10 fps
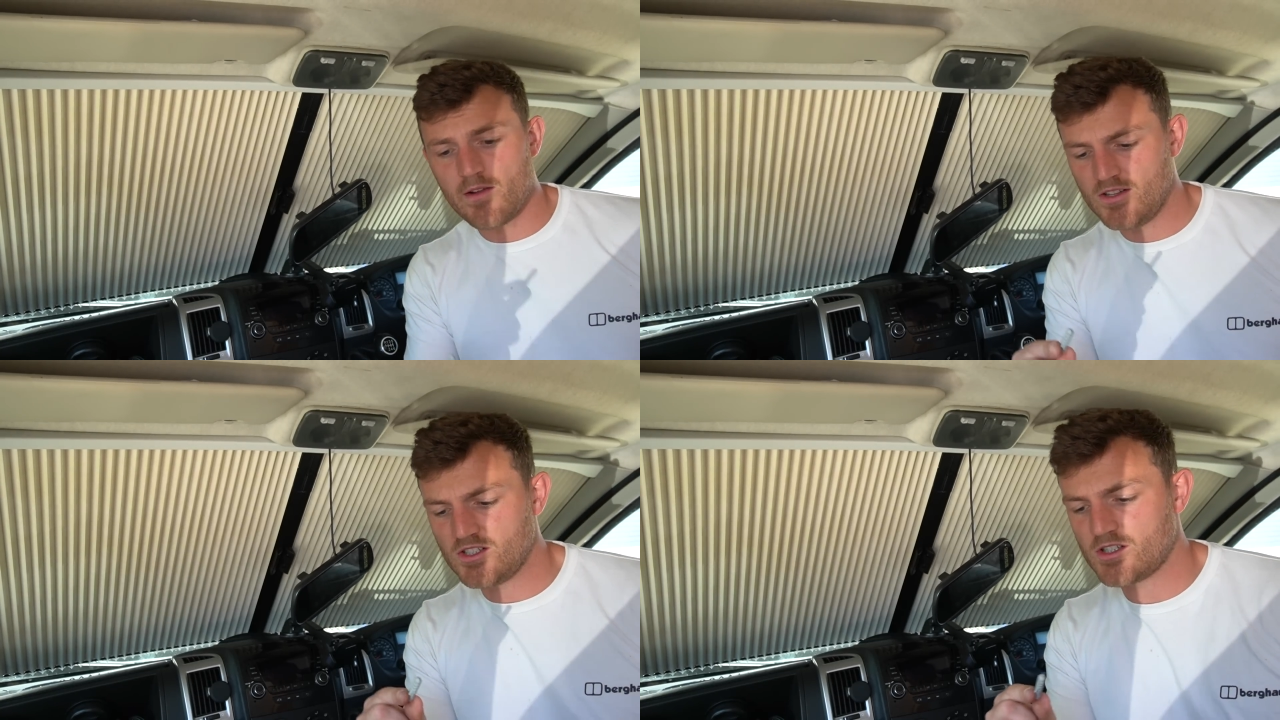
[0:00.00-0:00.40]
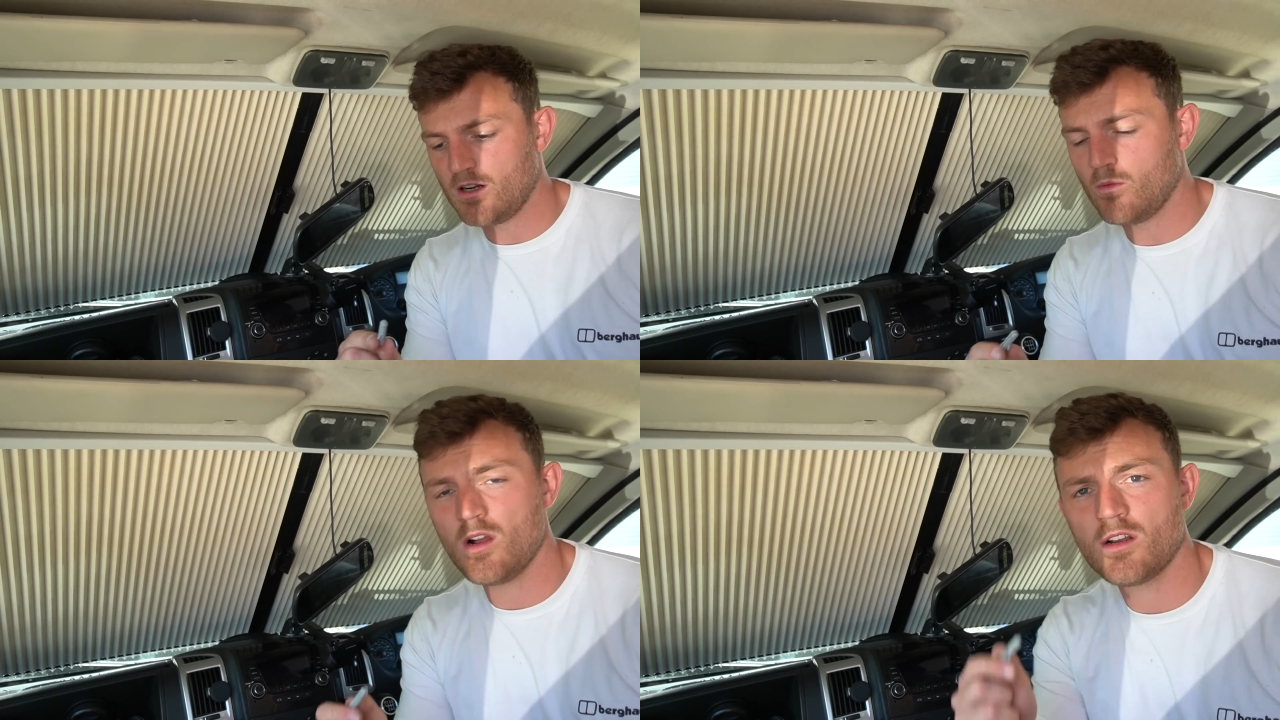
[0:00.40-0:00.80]
if this is going
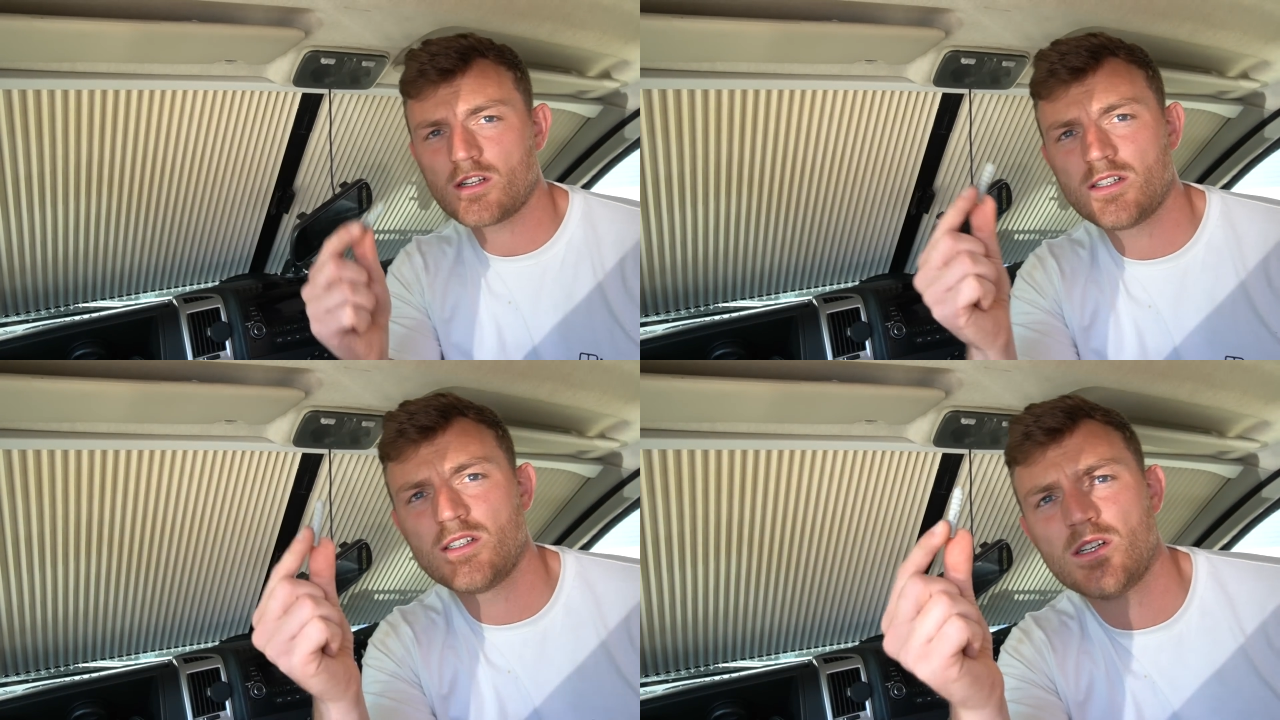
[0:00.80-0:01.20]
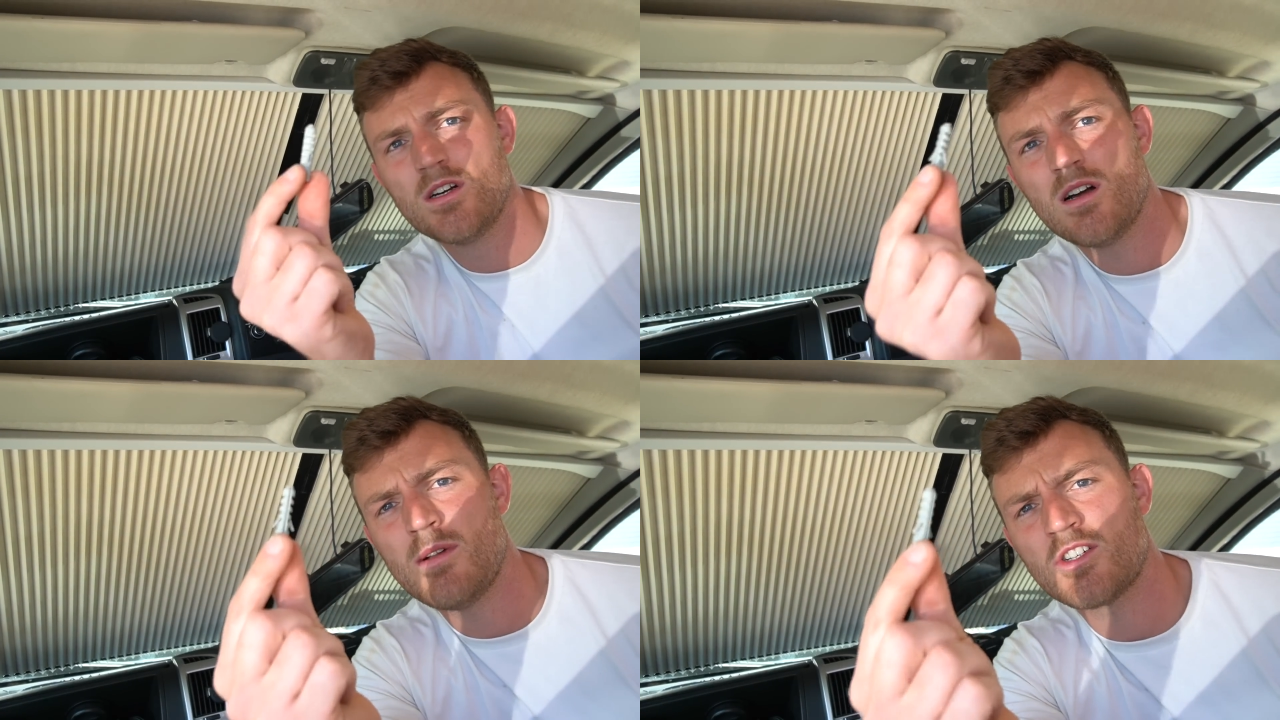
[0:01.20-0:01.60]
to work.
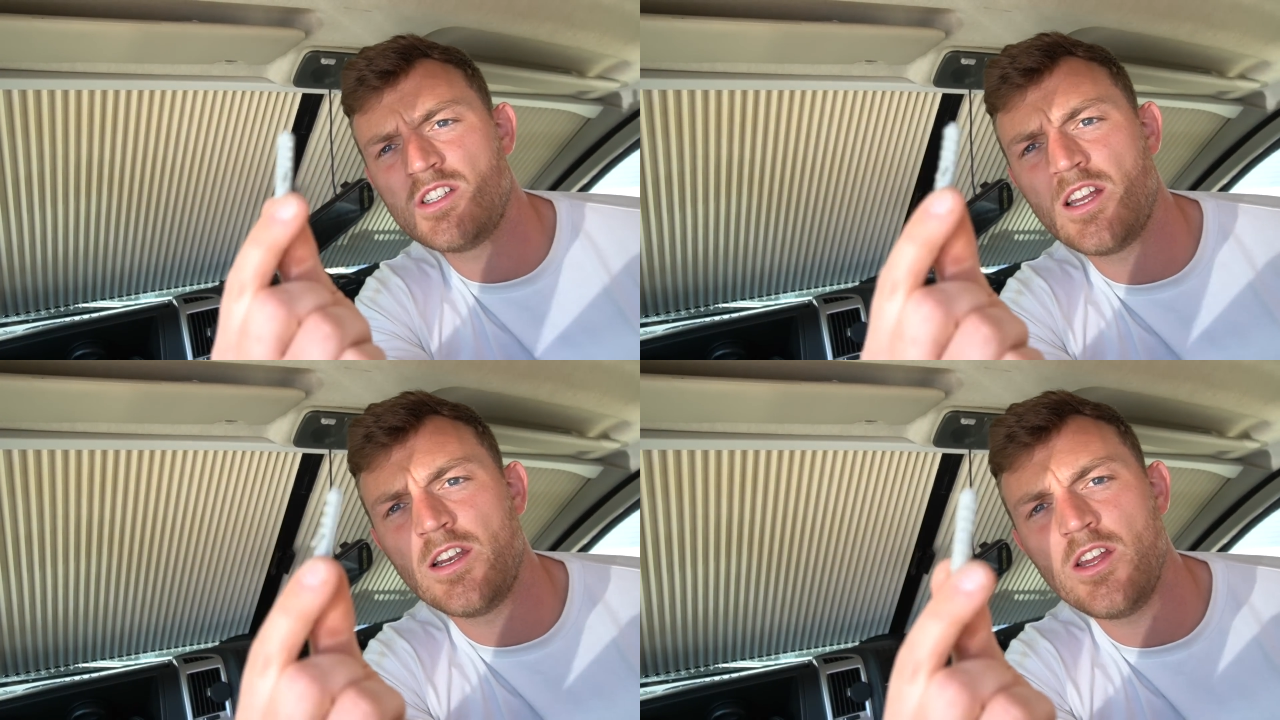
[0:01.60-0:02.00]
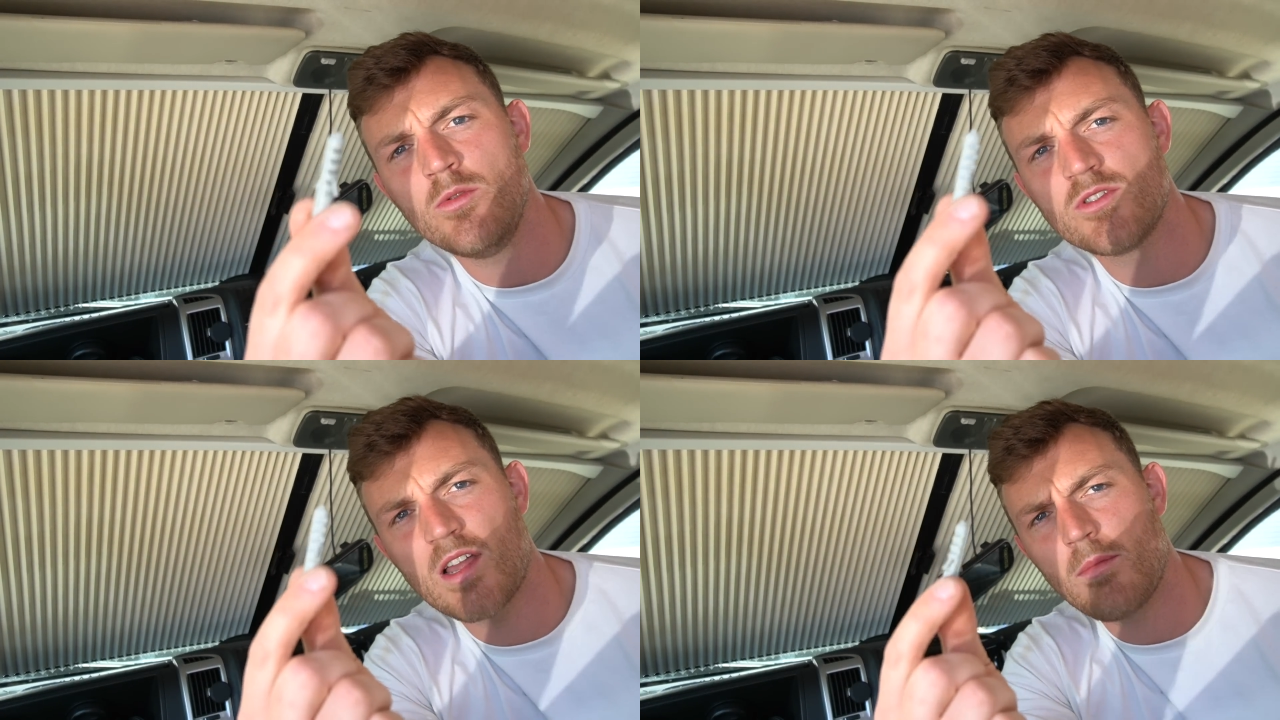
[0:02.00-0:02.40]
I'm actually going to
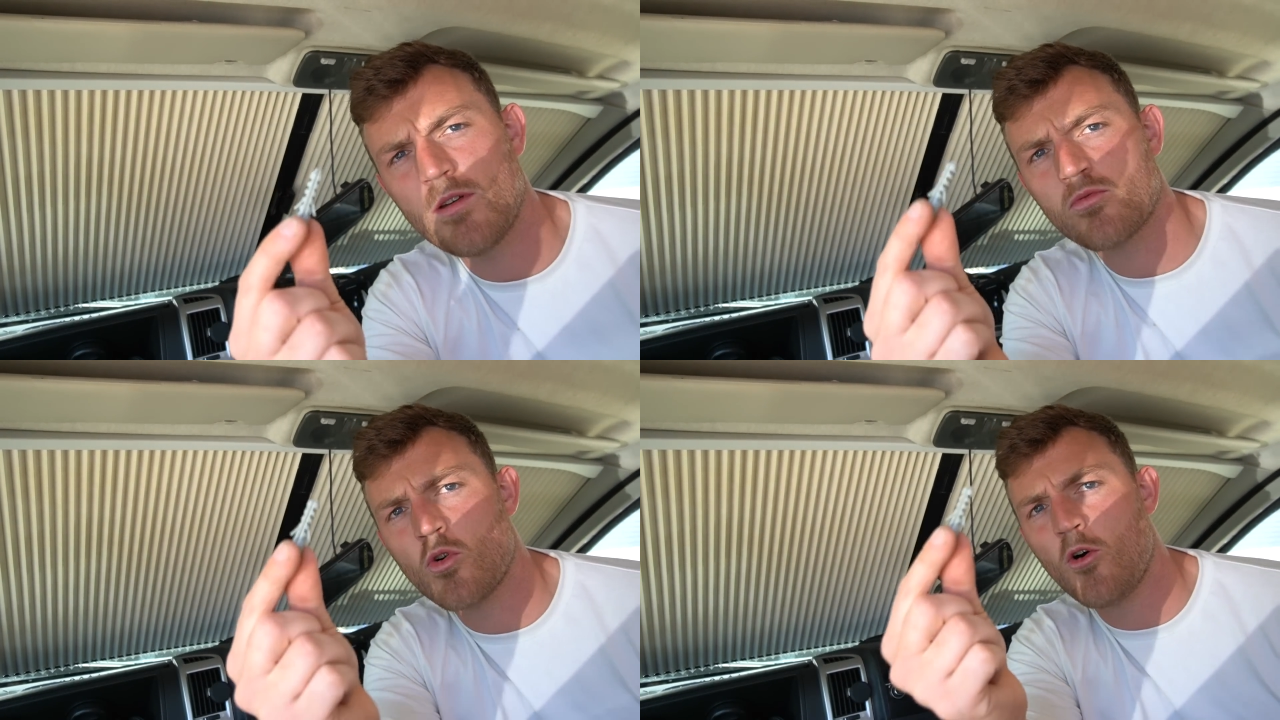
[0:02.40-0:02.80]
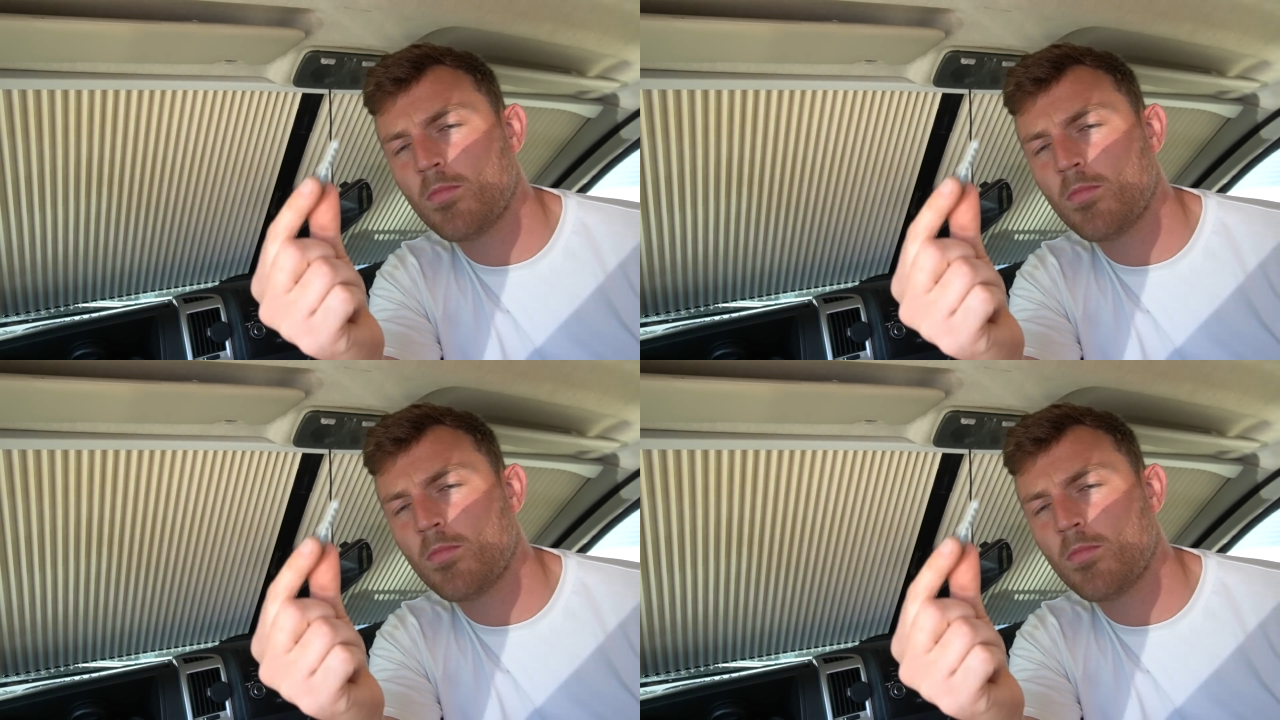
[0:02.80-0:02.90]
use a couple of raw